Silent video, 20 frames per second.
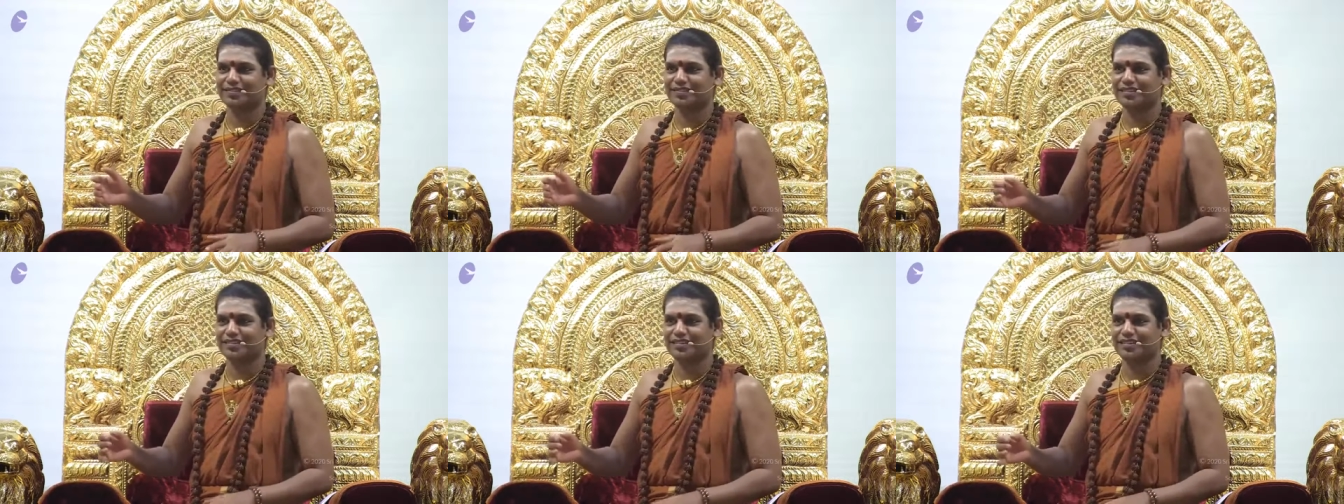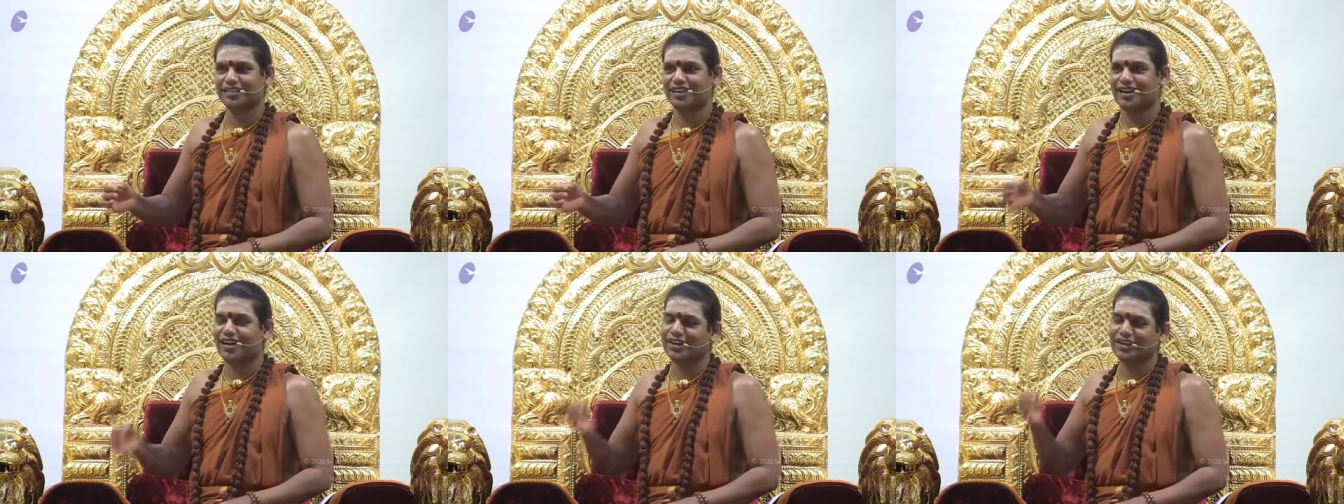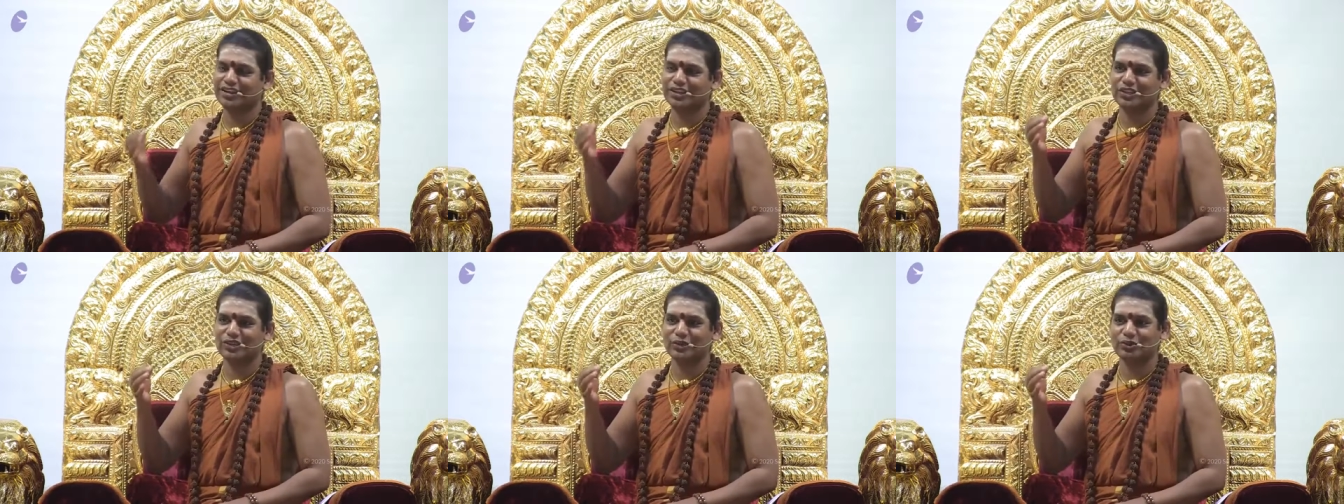
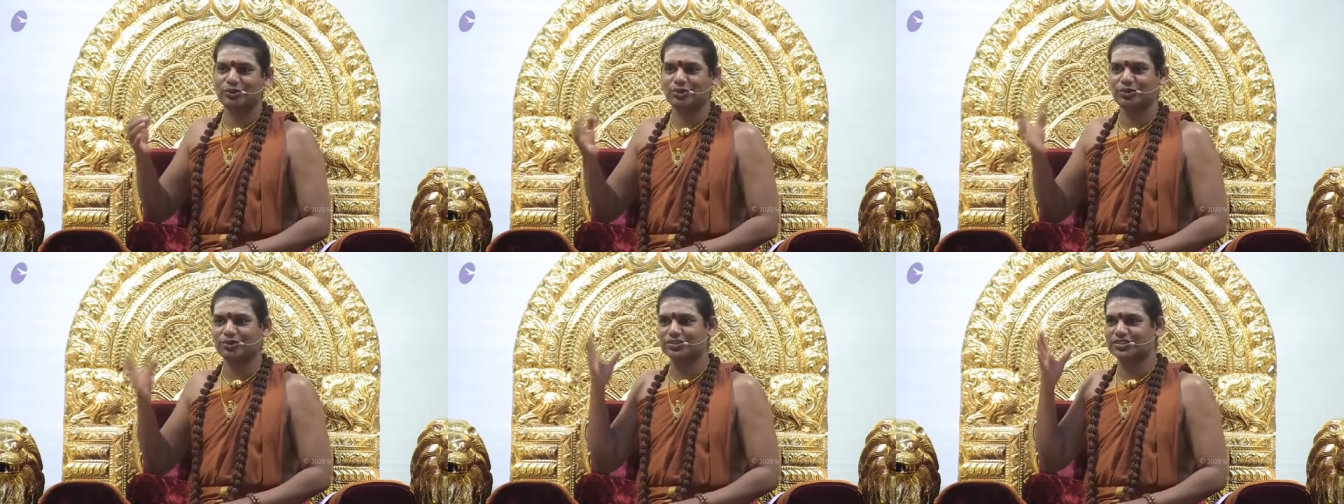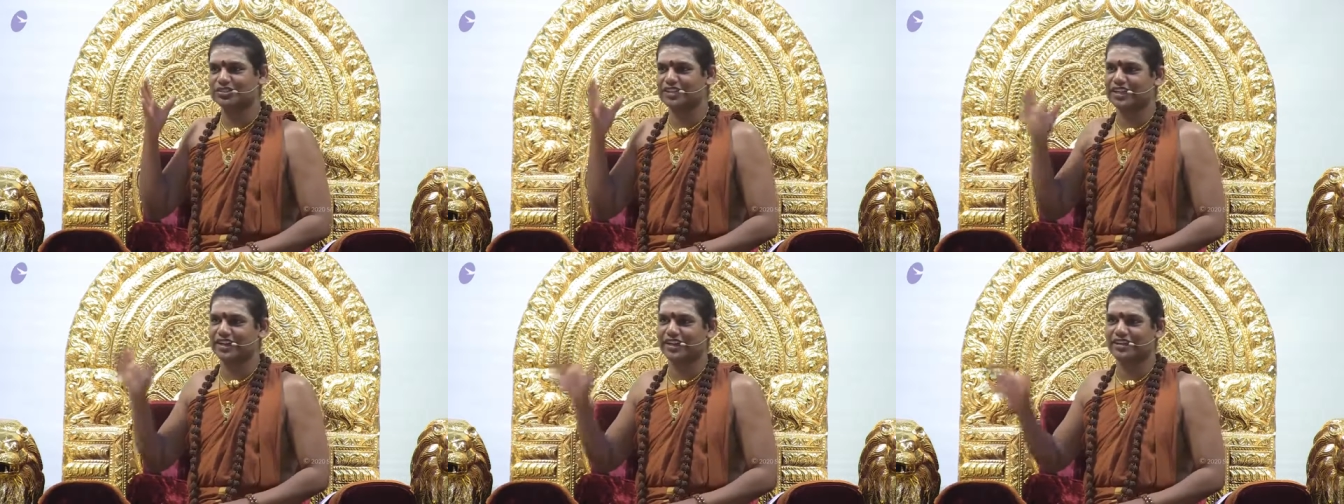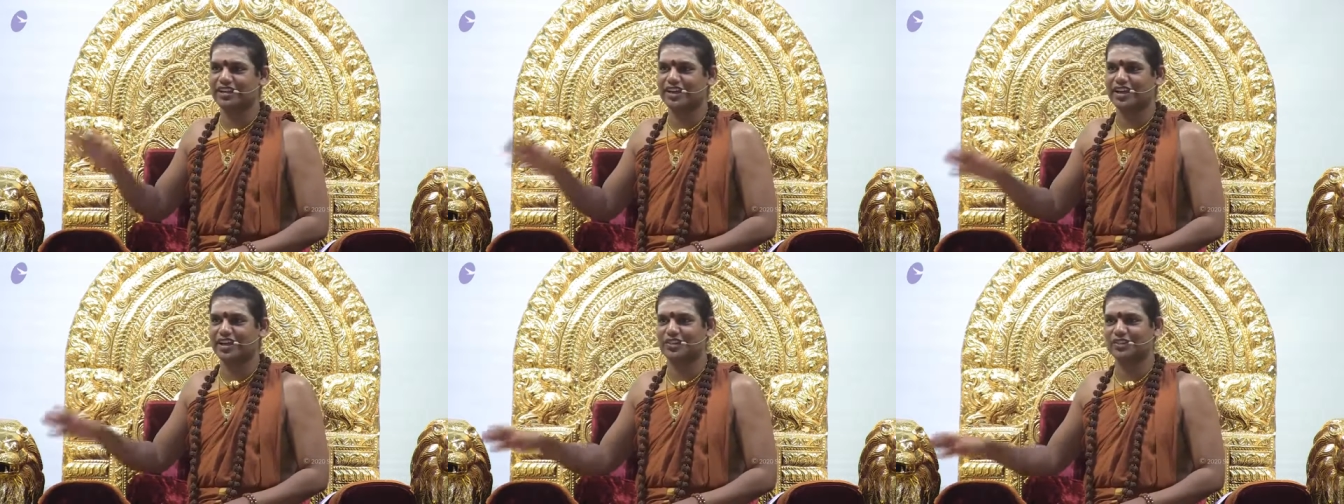And you do second
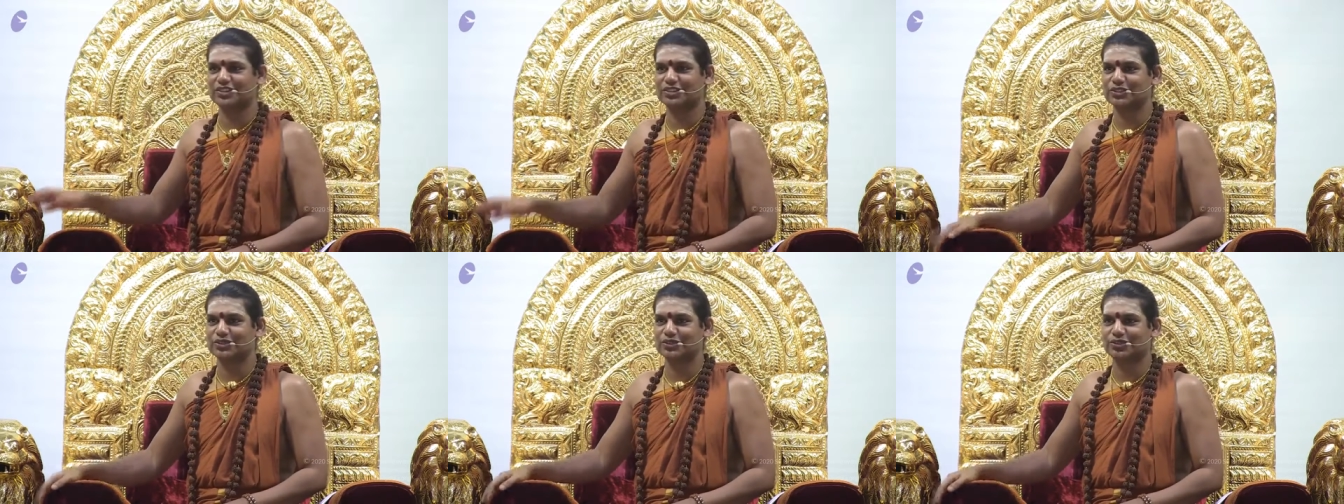day also.